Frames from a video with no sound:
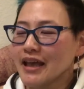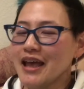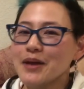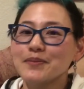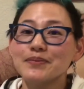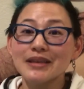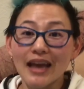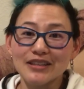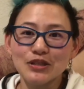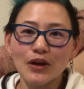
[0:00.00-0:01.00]
but
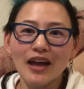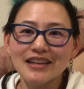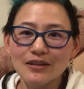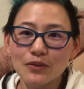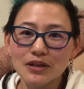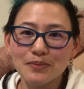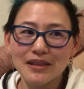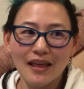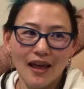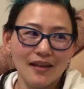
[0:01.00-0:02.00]
yeah, so I didn't want to be
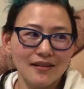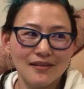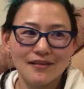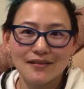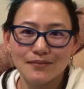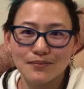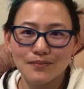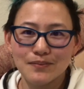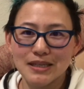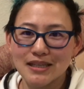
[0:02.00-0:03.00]
that
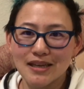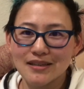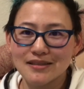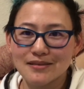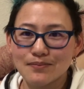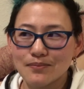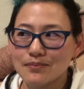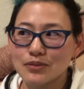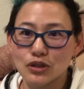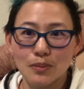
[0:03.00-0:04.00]
BTS
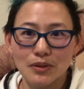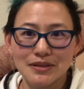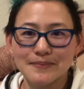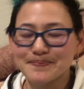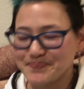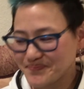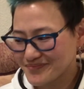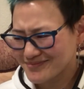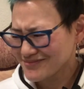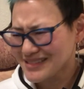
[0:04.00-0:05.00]
pushy person
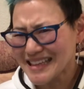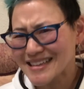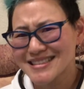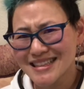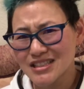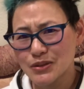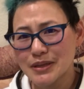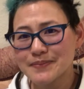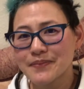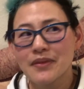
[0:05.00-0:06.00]
because that's annoying.